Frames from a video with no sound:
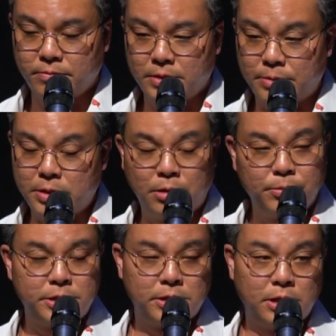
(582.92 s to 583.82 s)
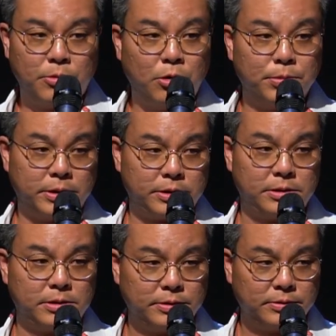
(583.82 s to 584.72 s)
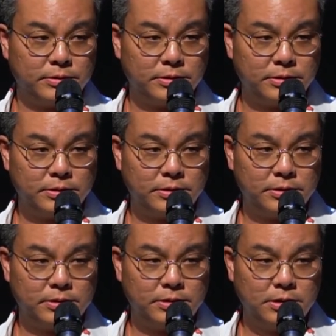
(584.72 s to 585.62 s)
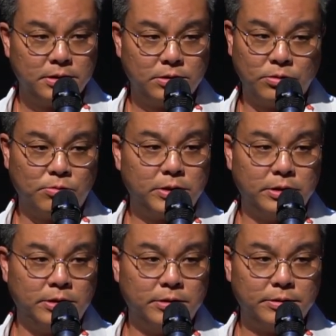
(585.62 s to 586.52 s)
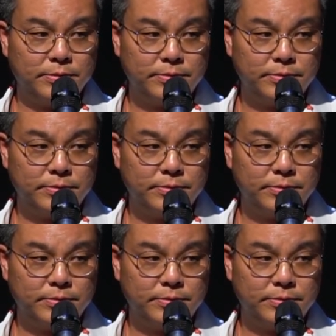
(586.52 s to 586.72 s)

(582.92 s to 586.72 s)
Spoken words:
I'm helpless and I'm hopeless. Don't know what to do.